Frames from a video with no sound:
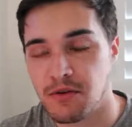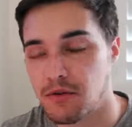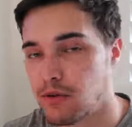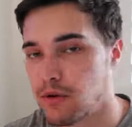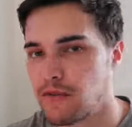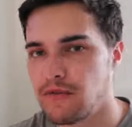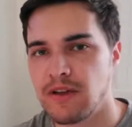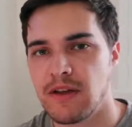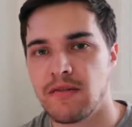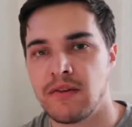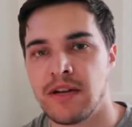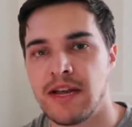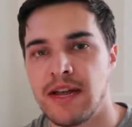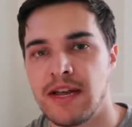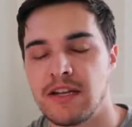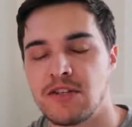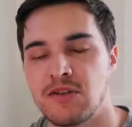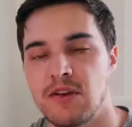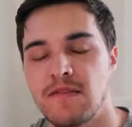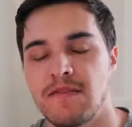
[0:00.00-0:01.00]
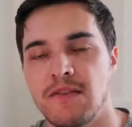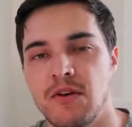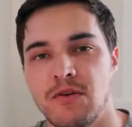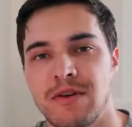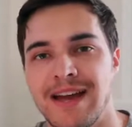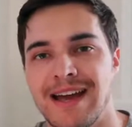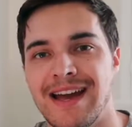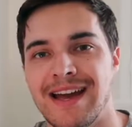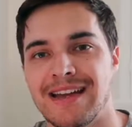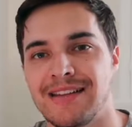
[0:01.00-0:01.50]
or if you have an Android phone,
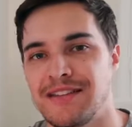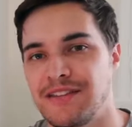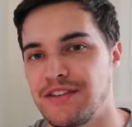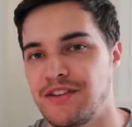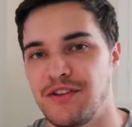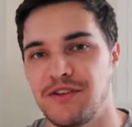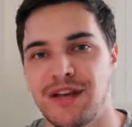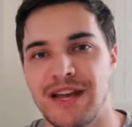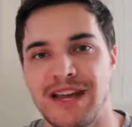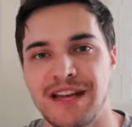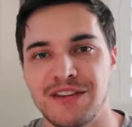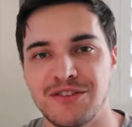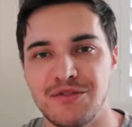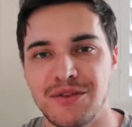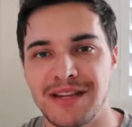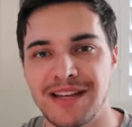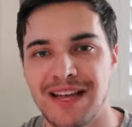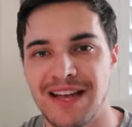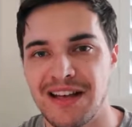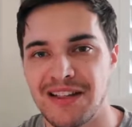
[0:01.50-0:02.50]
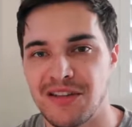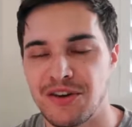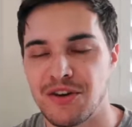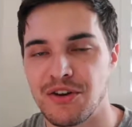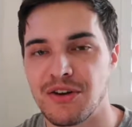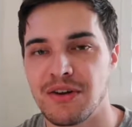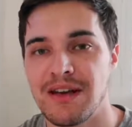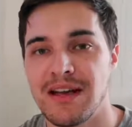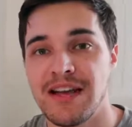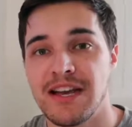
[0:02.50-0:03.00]
it adds it to your Android
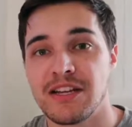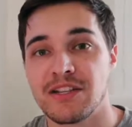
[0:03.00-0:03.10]
calendar.